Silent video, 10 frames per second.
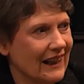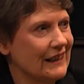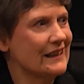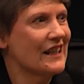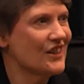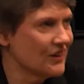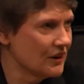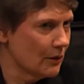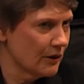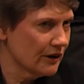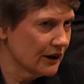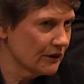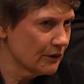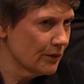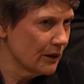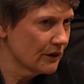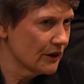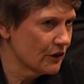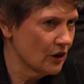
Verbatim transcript: and the Eastern Democratic Republic of